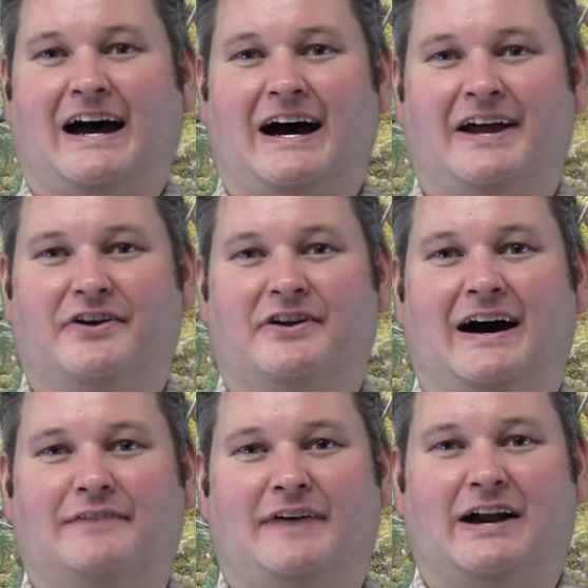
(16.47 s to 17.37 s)
Guy here.
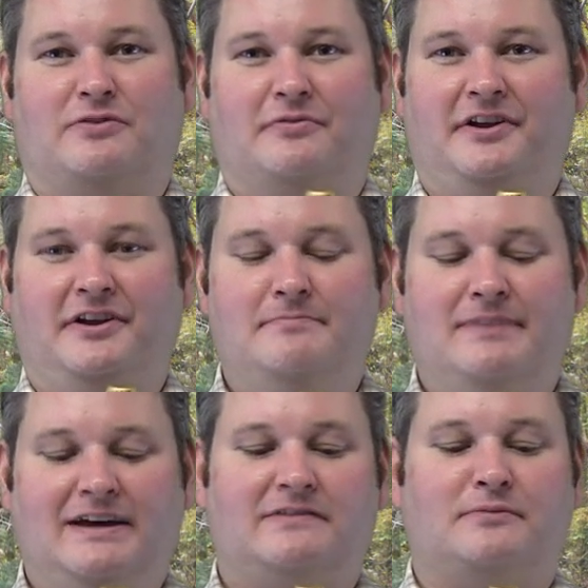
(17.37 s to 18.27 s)
Now I've got a really
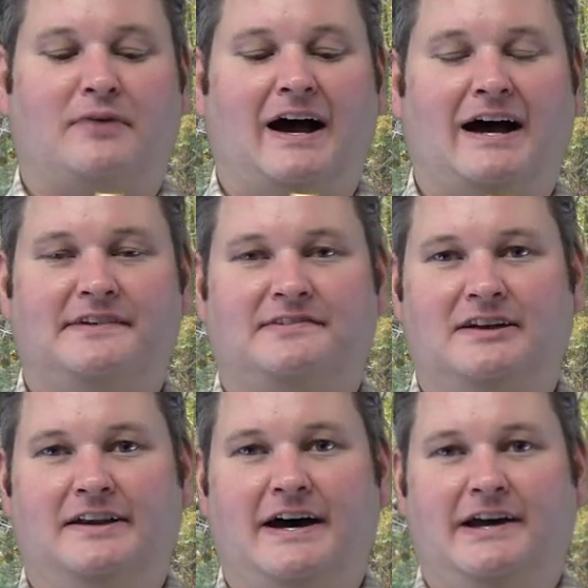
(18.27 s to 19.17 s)
big surprise
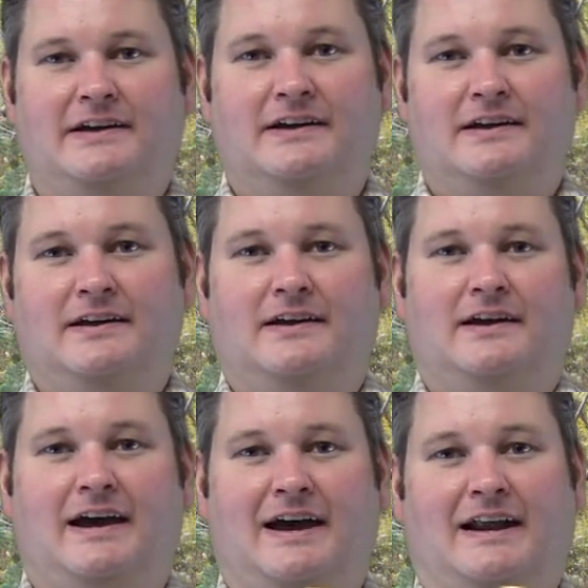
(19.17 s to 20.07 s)
today
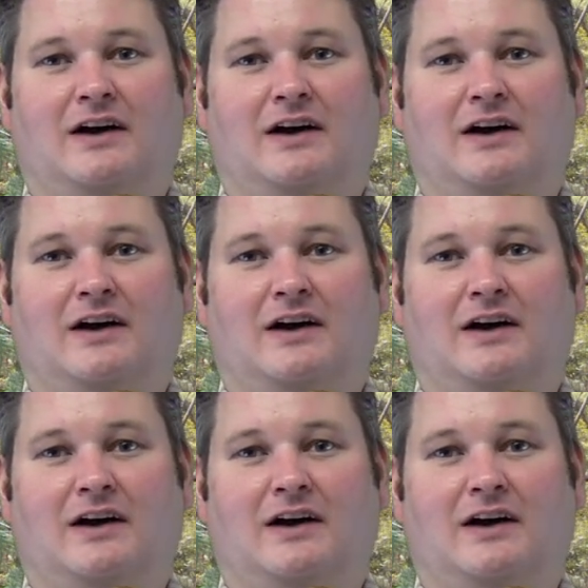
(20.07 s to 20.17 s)
and